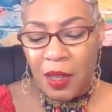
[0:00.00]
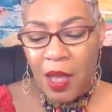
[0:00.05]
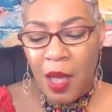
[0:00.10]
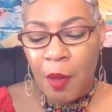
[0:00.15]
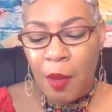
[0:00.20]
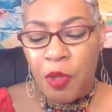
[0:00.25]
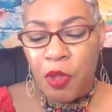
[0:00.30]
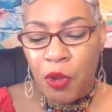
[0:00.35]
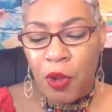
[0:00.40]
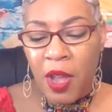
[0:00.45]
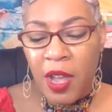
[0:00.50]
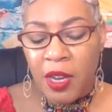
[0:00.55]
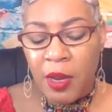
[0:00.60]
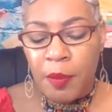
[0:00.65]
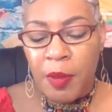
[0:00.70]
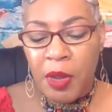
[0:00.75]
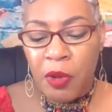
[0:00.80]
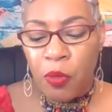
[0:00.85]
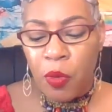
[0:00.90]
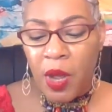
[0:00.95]
I'm trying to
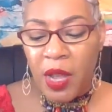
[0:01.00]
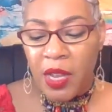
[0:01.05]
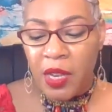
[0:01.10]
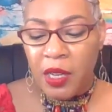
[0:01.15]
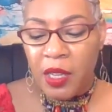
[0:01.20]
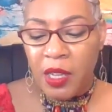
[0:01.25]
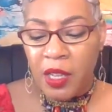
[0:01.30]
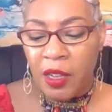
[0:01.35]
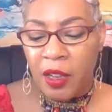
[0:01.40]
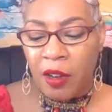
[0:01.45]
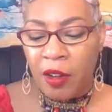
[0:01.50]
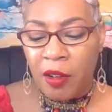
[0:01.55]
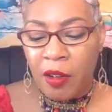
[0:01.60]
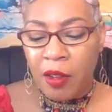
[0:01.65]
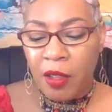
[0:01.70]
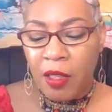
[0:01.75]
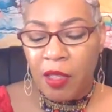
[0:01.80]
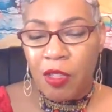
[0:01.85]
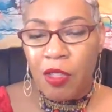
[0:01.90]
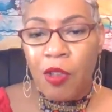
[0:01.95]
be right here.
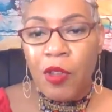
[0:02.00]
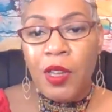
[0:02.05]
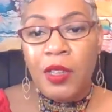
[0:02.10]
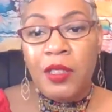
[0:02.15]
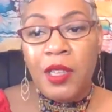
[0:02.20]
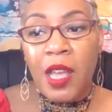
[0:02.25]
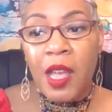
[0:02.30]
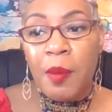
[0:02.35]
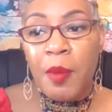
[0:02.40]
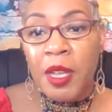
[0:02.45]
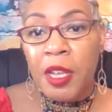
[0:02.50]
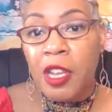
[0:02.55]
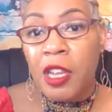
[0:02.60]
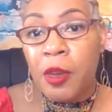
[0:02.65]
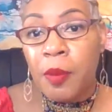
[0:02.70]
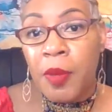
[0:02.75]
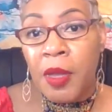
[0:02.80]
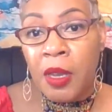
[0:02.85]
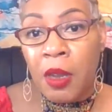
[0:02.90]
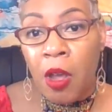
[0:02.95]
So the timing could
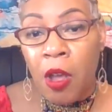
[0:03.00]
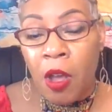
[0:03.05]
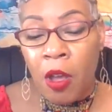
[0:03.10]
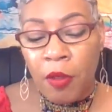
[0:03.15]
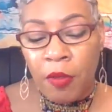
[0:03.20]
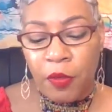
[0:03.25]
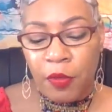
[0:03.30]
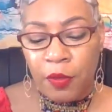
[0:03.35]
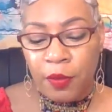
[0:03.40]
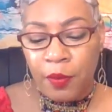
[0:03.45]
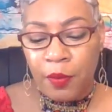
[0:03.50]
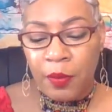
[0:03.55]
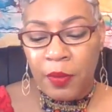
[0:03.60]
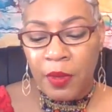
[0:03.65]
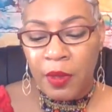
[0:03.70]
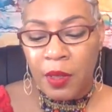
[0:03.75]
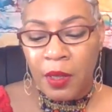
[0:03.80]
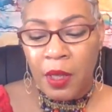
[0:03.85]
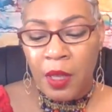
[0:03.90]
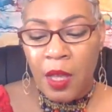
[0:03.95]
have been off.
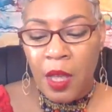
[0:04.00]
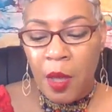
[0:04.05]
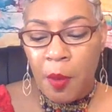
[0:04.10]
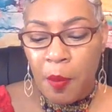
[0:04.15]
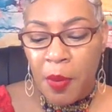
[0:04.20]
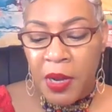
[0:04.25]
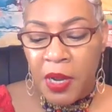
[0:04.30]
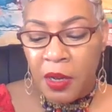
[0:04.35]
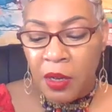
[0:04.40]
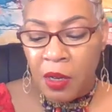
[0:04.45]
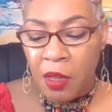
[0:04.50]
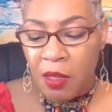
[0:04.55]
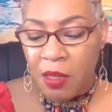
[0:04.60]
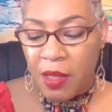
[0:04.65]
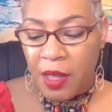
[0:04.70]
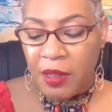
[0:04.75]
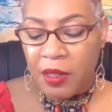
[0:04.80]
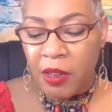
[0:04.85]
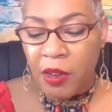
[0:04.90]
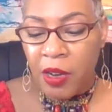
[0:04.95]
But it looks
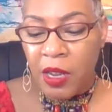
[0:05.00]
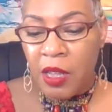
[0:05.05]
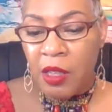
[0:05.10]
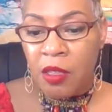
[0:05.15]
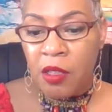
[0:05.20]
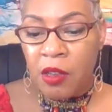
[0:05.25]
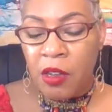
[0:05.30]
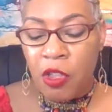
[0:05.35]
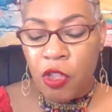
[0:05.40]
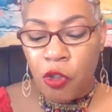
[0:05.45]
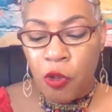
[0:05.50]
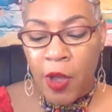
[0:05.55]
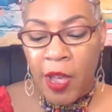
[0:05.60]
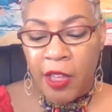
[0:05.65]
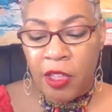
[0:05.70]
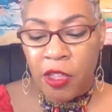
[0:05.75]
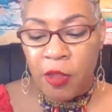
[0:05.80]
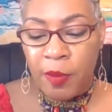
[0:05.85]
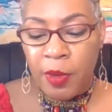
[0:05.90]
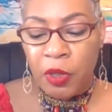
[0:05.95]
like there is an
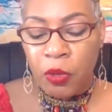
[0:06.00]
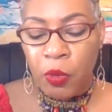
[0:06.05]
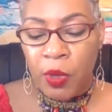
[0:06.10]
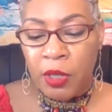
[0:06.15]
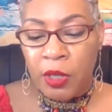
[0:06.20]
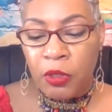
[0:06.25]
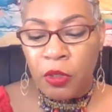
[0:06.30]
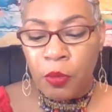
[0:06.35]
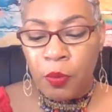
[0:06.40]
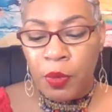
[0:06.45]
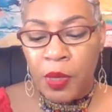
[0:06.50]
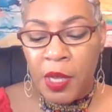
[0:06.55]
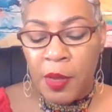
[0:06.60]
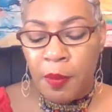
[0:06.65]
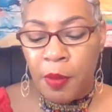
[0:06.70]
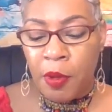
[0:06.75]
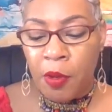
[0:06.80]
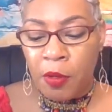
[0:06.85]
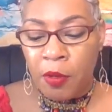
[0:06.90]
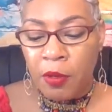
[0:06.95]
attraction between two
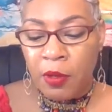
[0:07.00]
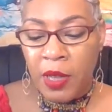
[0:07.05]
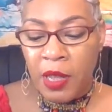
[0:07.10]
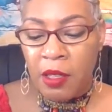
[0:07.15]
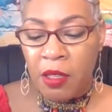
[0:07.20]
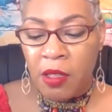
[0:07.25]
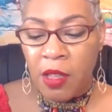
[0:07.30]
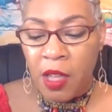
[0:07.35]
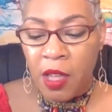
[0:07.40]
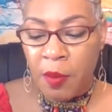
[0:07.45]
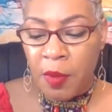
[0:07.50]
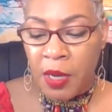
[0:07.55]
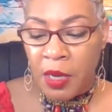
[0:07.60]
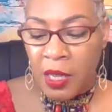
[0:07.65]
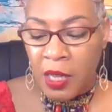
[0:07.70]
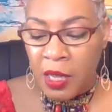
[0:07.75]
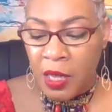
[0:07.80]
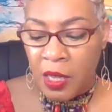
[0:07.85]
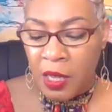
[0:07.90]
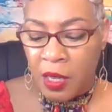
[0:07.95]
people that's coming
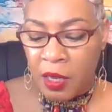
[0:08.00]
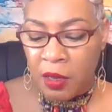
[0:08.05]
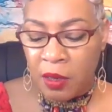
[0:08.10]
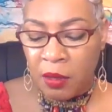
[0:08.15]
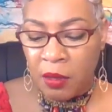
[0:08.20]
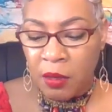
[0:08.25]
in.